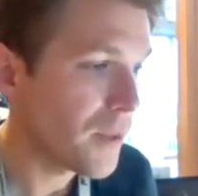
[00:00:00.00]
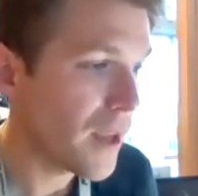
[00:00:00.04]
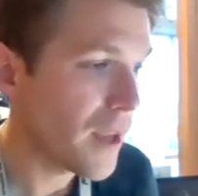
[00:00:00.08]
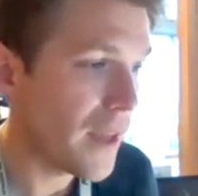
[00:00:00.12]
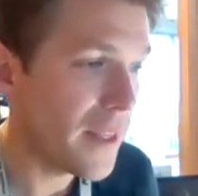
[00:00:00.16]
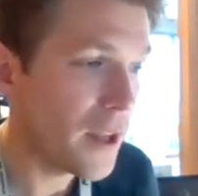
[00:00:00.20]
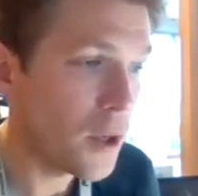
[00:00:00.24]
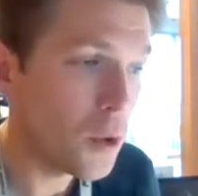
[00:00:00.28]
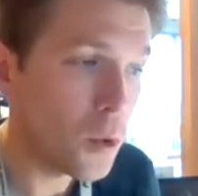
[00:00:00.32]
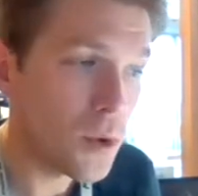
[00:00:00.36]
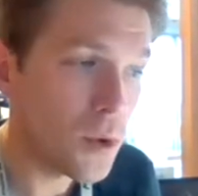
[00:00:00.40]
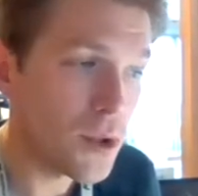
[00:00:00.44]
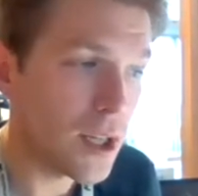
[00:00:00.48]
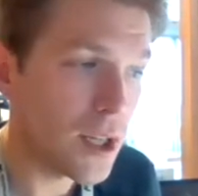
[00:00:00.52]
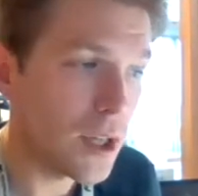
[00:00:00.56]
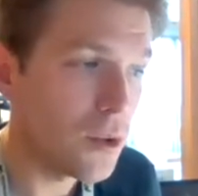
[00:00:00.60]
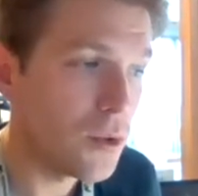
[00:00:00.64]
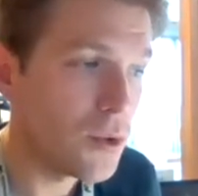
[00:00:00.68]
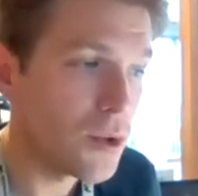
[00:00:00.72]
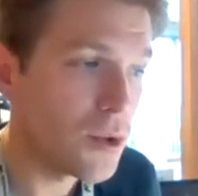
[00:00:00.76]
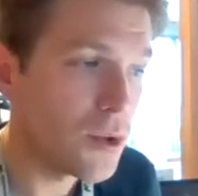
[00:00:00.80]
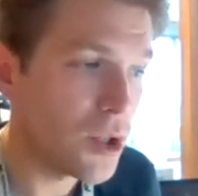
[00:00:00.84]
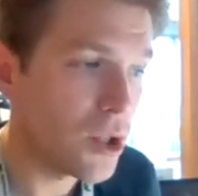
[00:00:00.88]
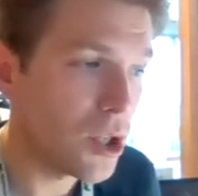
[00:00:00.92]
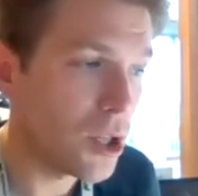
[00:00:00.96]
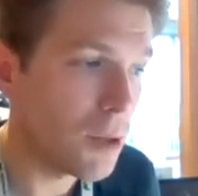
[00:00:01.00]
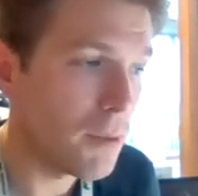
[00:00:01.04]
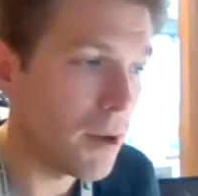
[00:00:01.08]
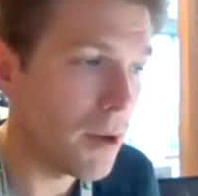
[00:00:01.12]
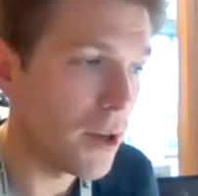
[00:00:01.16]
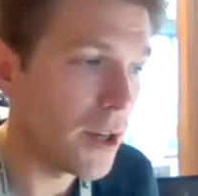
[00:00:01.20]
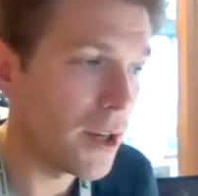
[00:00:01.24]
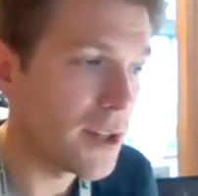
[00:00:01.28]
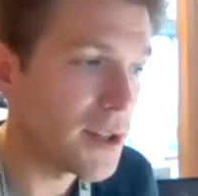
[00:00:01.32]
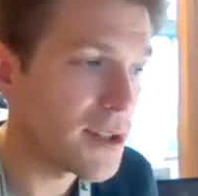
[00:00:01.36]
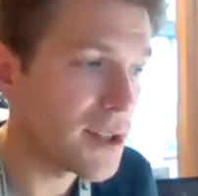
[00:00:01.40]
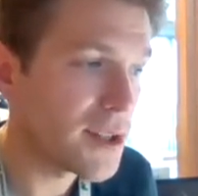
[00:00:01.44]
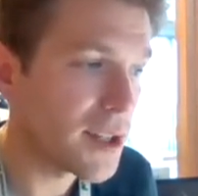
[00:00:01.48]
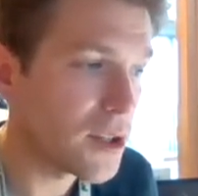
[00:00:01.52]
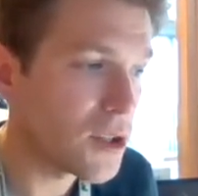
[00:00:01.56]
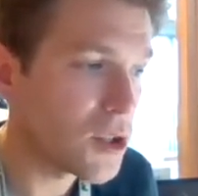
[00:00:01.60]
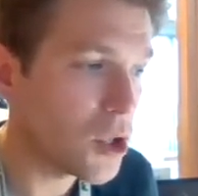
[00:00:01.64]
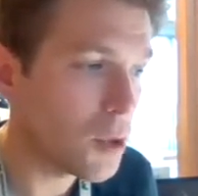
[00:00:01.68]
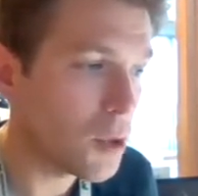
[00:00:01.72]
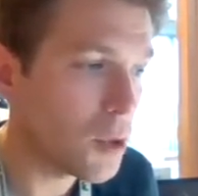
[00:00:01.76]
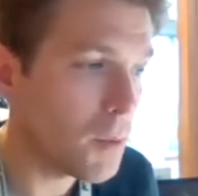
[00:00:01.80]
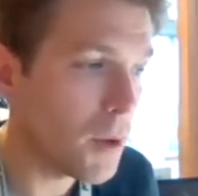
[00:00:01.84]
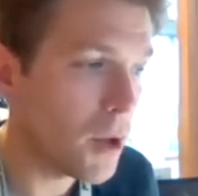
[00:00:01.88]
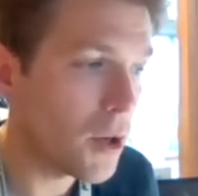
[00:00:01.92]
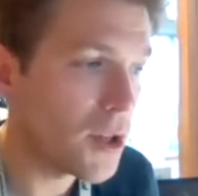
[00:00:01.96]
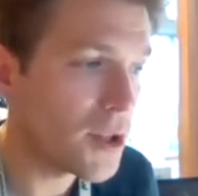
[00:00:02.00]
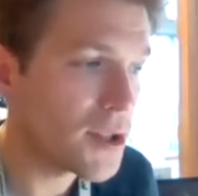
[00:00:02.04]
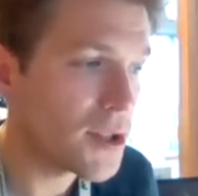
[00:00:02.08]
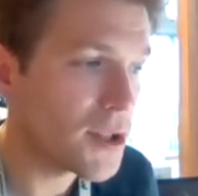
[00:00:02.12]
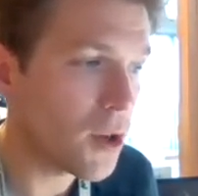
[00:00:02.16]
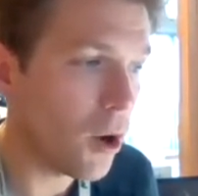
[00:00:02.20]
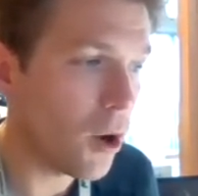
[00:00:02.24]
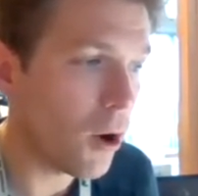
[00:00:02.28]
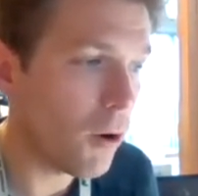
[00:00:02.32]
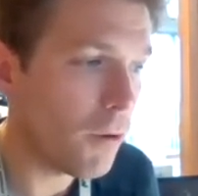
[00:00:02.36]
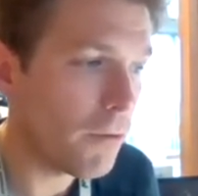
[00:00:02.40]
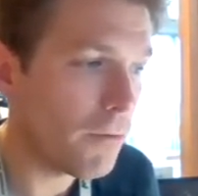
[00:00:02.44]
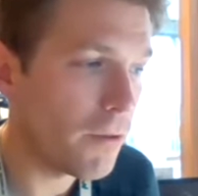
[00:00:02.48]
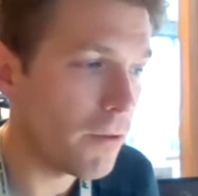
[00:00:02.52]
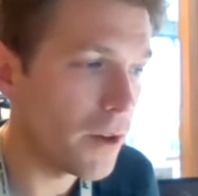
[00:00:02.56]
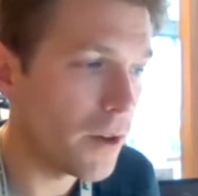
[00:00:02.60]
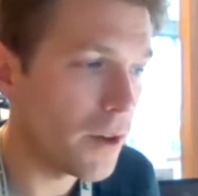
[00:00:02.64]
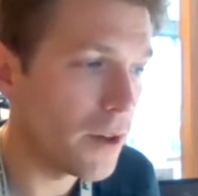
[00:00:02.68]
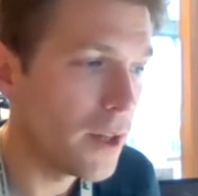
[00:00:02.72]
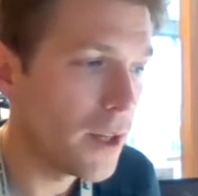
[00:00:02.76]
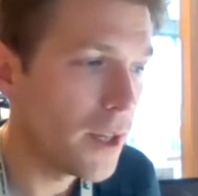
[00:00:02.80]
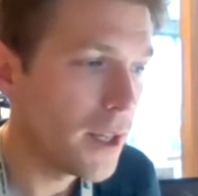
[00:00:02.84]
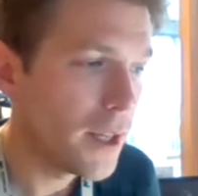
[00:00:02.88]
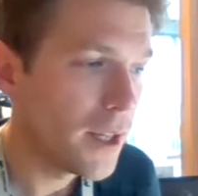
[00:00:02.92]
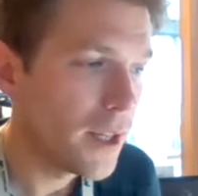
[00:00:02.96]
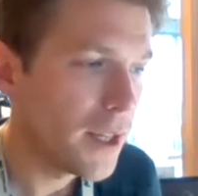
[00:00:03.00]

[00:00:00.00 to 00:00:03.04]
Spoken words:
And then also Pseudomonas. And Pseudomonas often